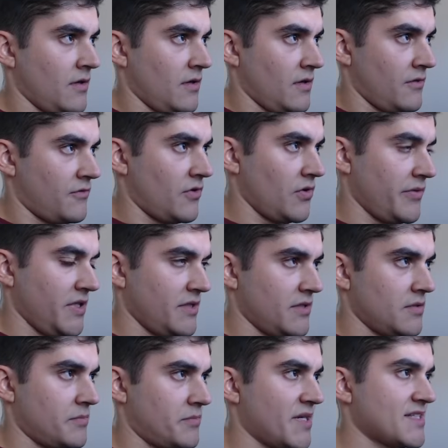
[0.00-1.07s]
following
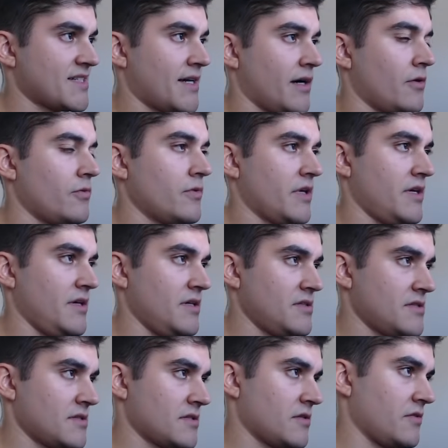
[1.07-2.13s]
the Pascal
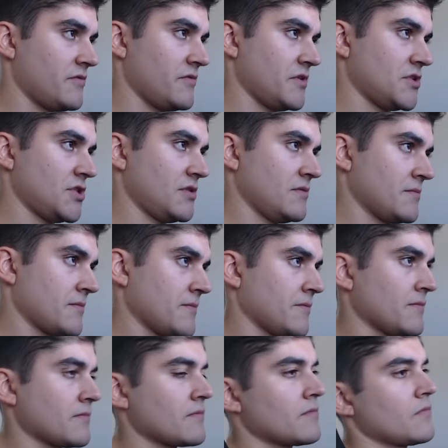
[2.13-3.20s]
case convention.
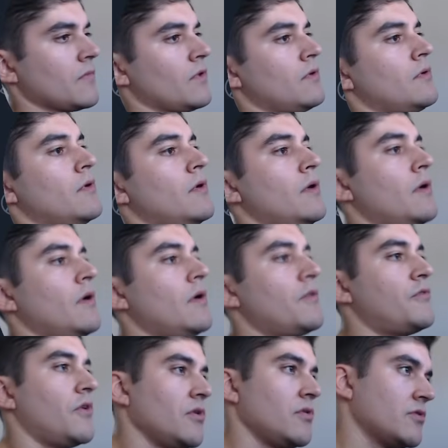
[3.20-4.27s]

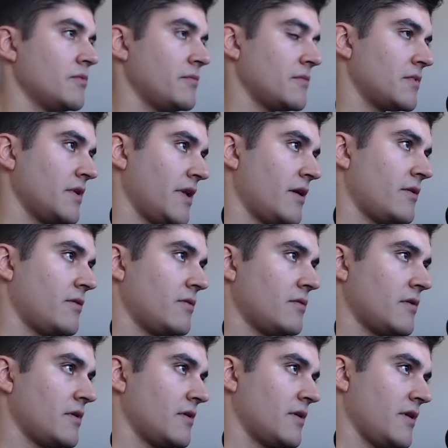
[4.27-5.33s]
Followed
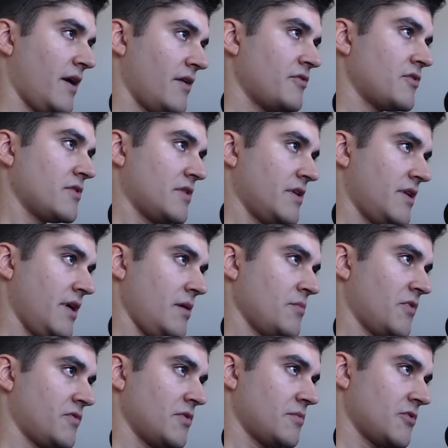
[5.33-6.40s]
now, after the name
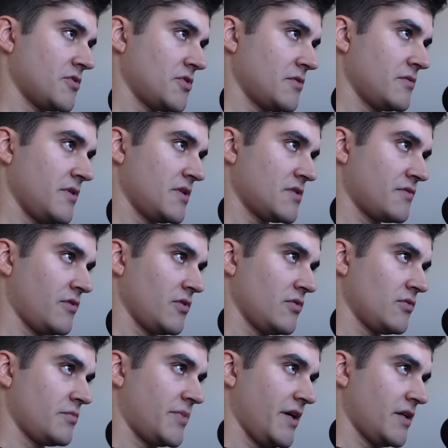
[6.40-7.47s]
of the module, it's
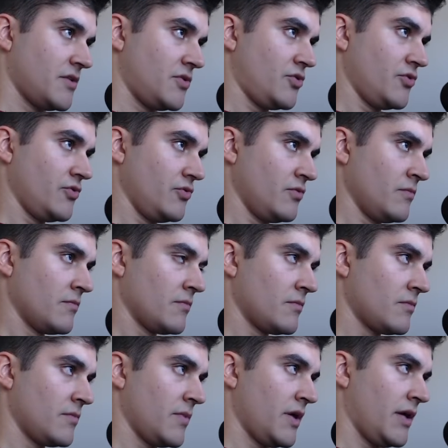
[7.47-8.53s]
followed by a do,
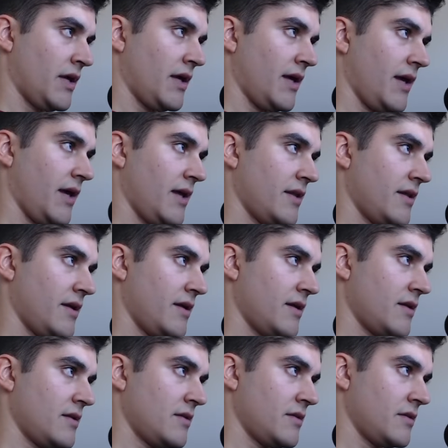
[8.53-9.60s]
and
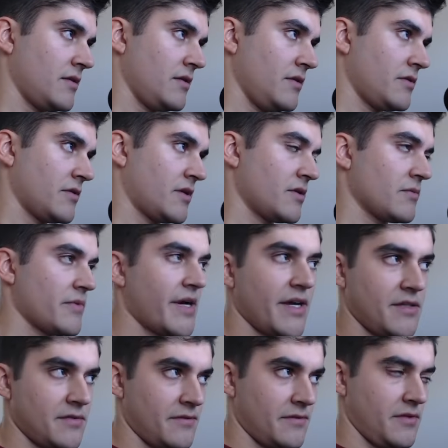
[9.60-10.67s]
then you're going to
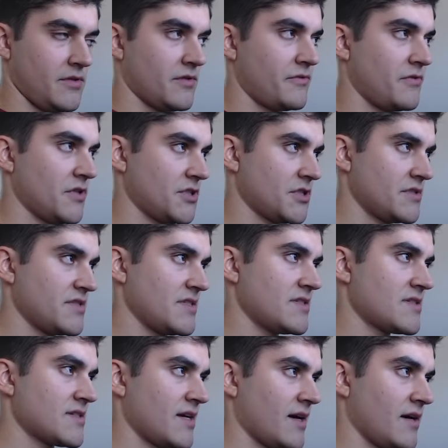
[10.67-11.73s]
write your functions
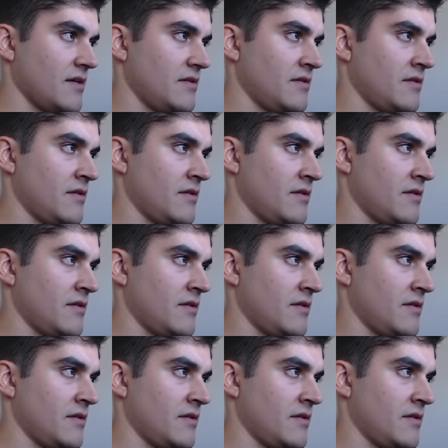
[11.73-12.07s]
inside,